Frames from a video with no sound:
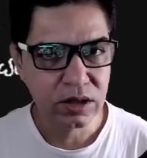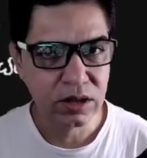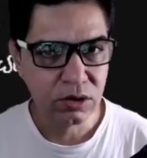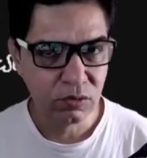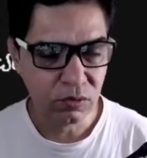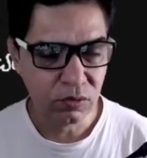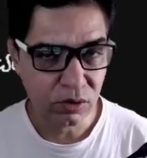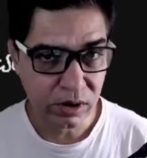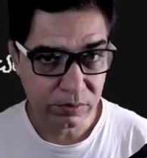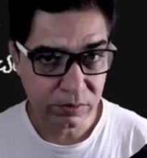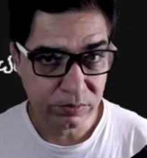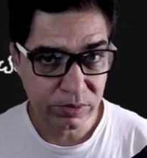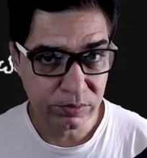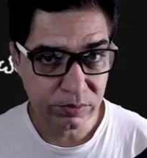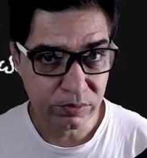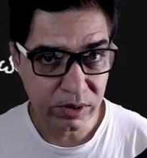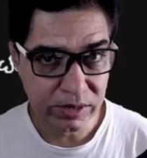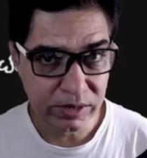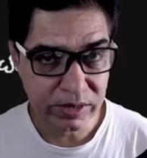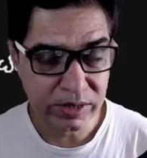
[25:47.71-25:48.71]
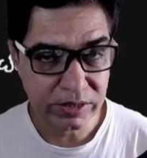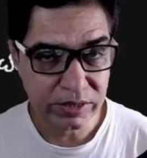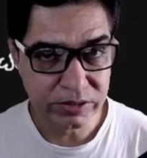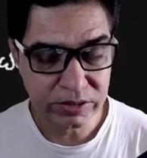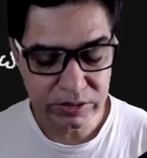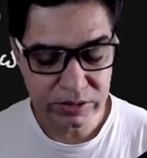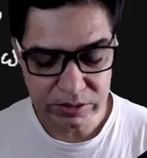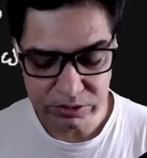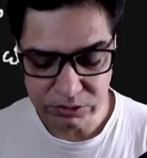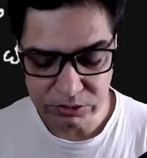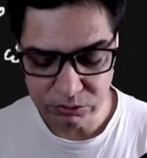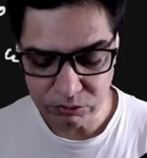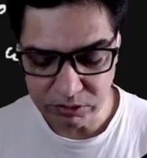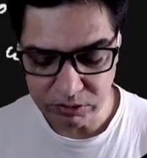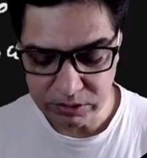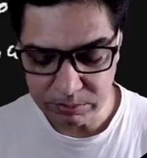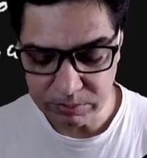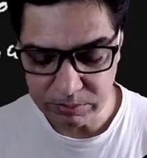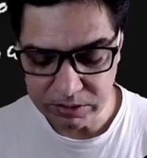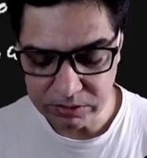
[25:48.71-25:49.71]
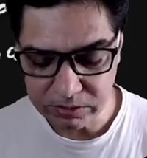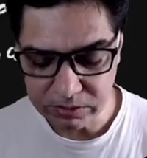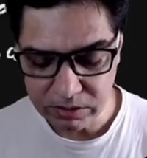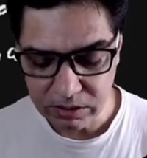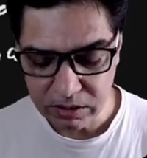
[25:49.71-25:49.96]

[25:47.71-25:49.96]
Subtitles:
for every 1 kg, it's 20 mils